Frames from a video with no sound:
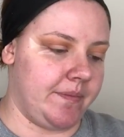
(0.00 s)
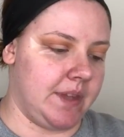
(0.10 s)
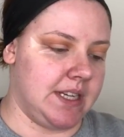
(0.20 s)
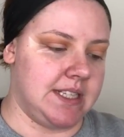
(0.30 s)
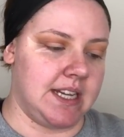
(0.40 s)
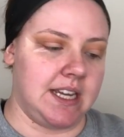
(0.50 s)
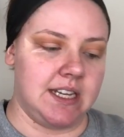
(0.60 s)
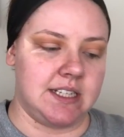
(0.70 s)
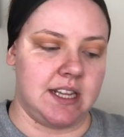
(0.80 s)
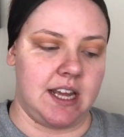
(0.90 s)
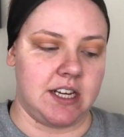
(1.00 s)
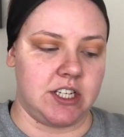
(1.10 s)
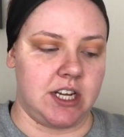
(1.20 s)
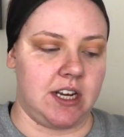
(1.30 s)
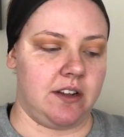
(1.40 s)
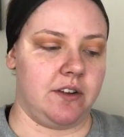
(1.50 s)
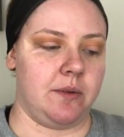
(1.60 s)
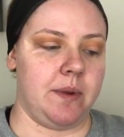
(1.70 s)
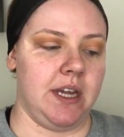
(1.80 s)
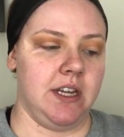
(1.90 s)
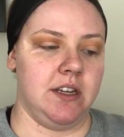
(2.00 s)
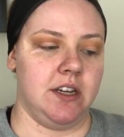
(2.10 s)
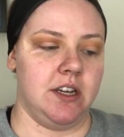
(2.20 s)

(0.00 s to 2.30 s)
gonna dig into that shade a little bit.